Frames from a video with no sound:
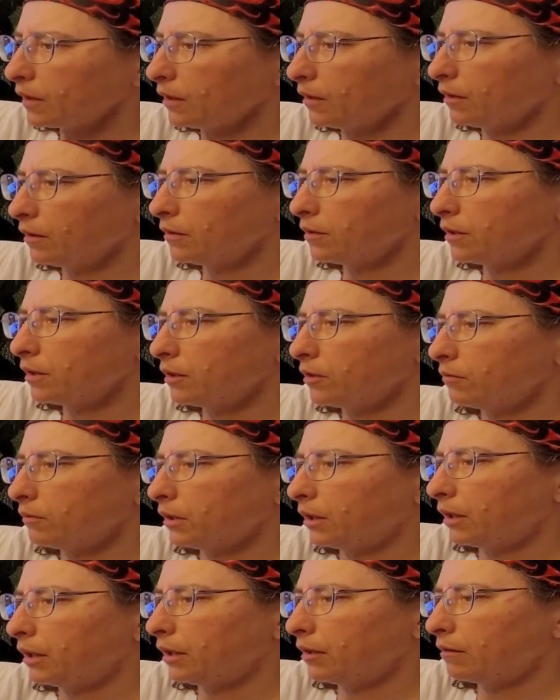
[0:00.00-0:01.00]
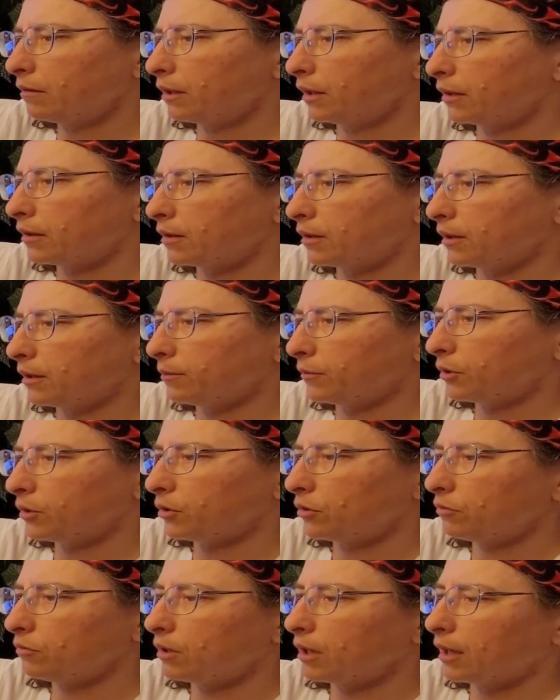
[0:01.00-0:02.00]
there's this one here that seems
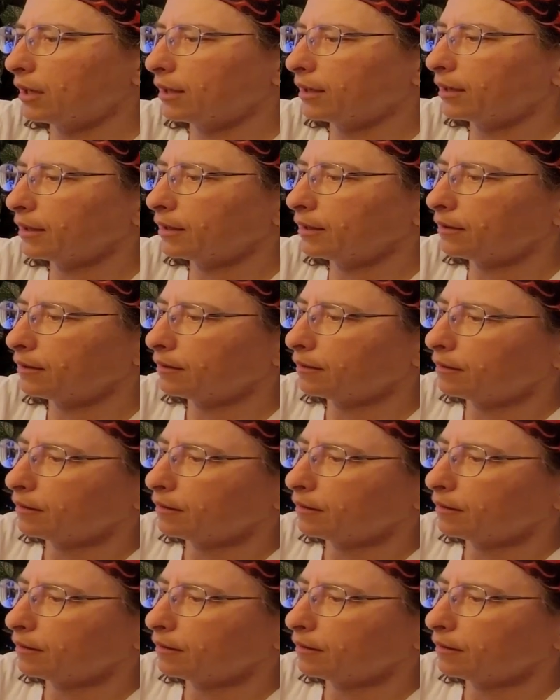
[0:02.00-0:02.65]
too high.